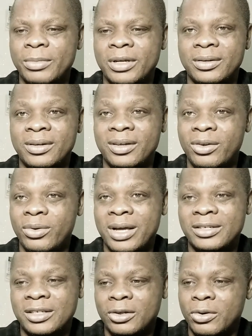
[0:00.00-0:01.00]
I mean,
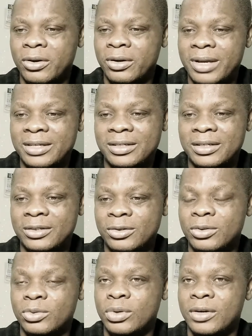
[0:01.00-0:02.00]
you are still young, you are still
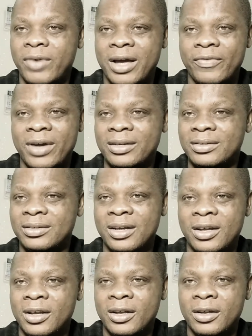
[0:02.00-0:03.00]
25, and
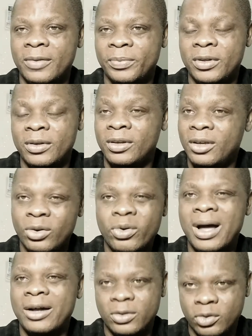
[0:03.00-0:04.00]
you
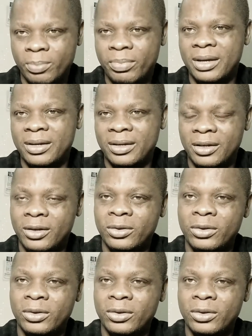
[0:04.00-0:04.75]
know how to bake.